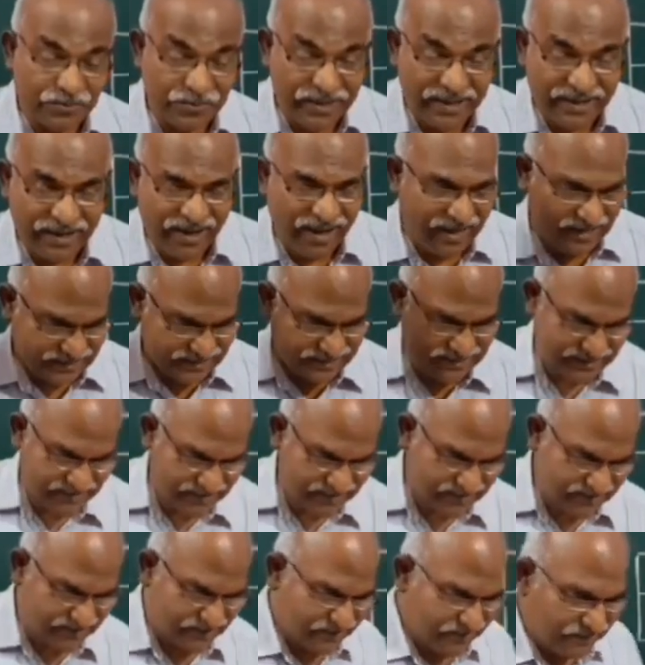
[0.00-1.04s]
you may ask?
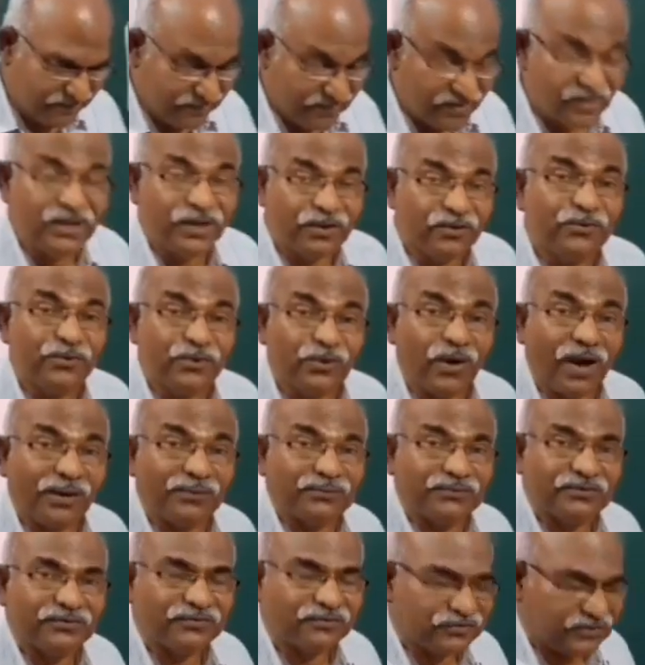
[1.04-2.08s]
You
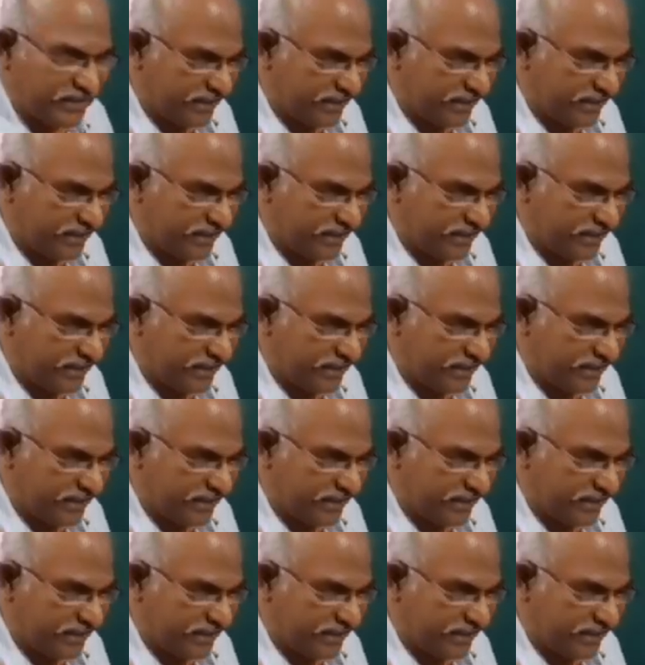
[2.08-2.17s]
have to